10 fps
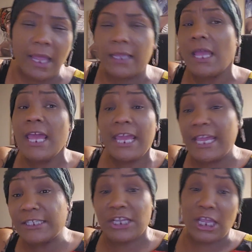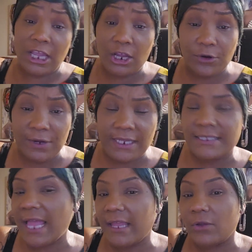Like, here's an
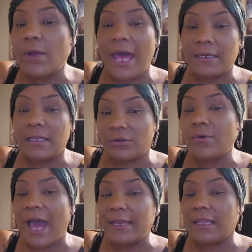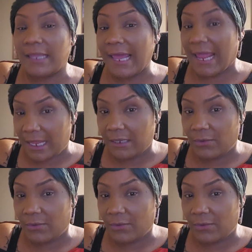increase. Like, you got to get it.